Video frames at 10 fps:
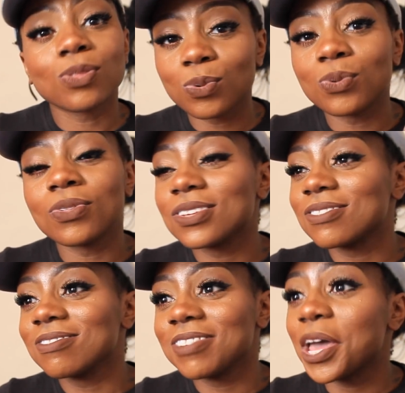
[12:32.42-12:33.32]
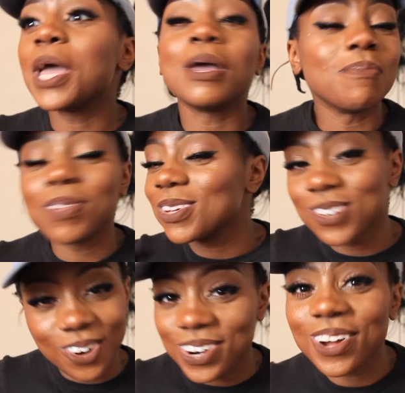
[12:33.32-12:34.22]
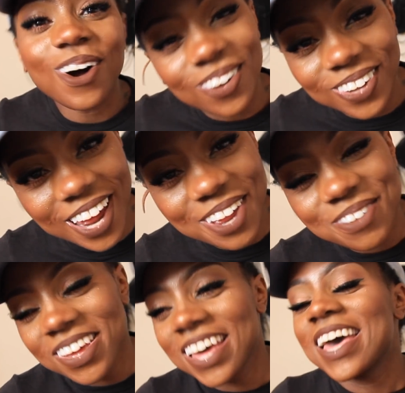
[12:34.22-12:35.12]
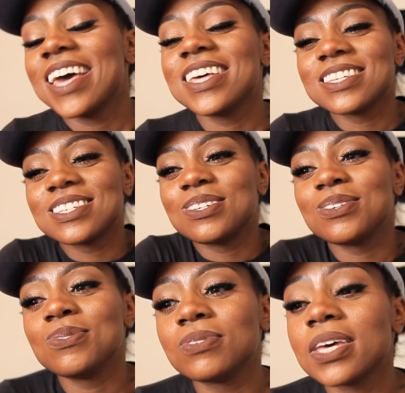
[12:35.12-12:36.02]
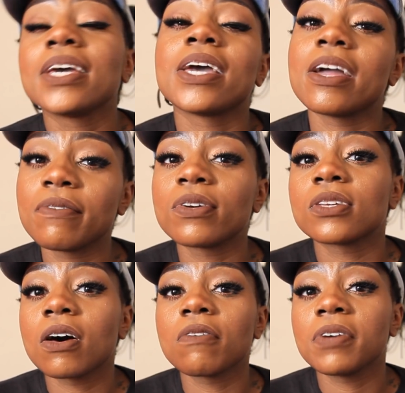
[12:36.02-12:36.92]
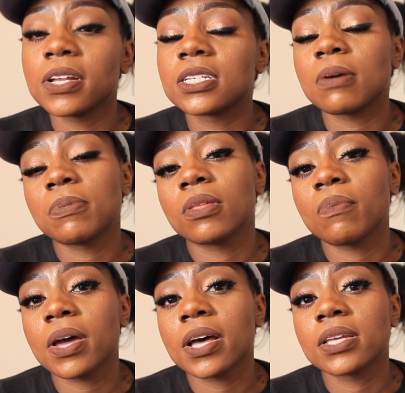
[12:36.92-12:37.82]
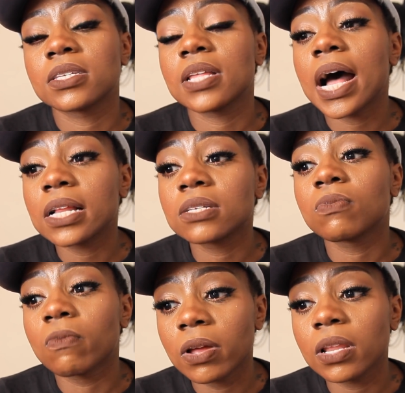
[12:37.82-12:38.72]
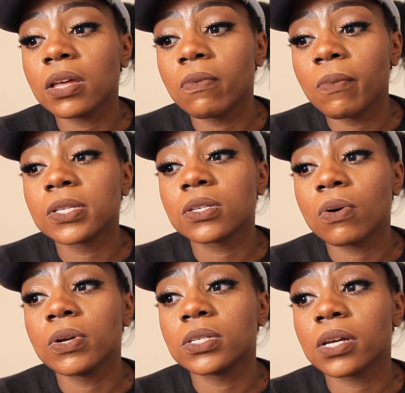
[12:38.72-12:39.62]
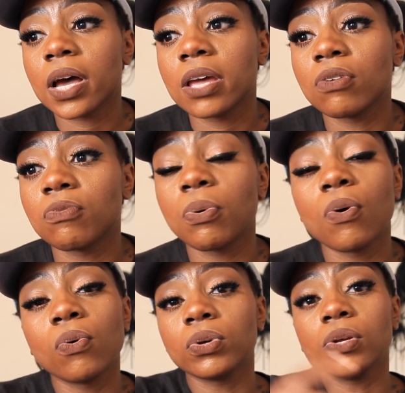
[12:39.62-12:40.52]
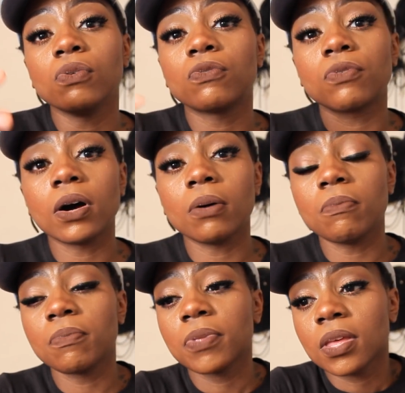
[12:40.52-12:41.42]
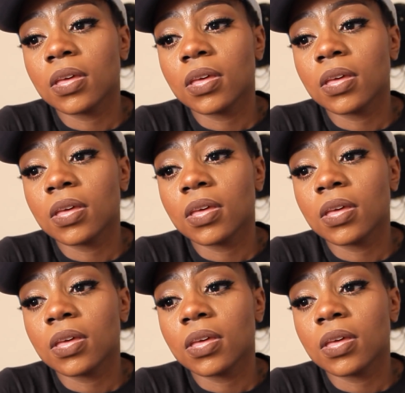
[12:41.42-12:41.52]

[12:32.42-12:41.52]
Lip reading: this game, this journey called life, is to take care of yourself each step of the way, because that's really what's going to kind of pull you from,